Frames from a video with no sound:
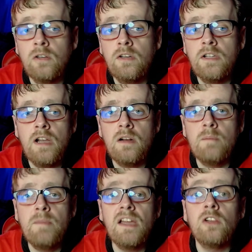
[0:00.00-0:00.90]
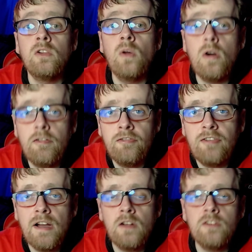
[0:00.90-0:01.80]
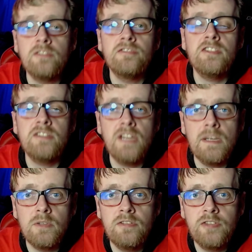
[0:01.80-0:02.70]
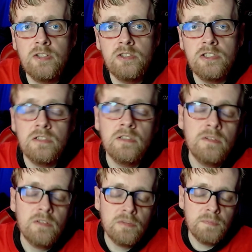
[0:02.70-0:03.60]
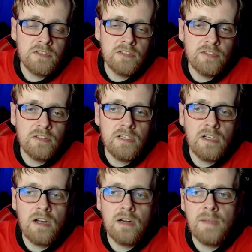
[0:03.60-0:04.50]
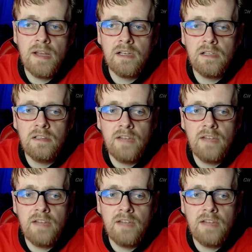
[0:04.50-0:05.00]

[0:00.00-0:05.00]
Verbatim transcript: learning how to make LoRA files for Stable Diffusion, specifically Automatic